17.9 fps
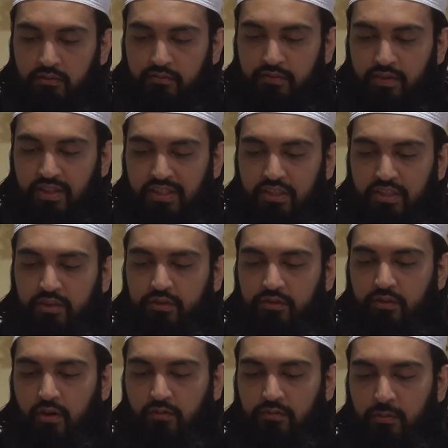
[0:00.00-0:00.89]

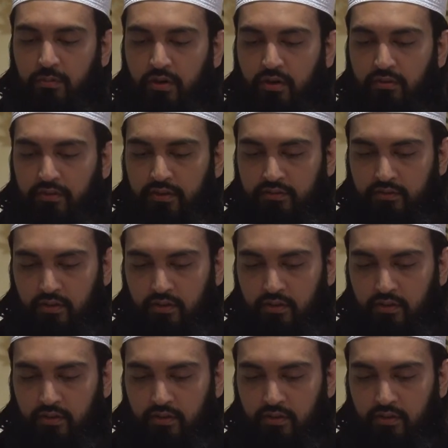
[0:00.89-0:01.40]
features of the Prophet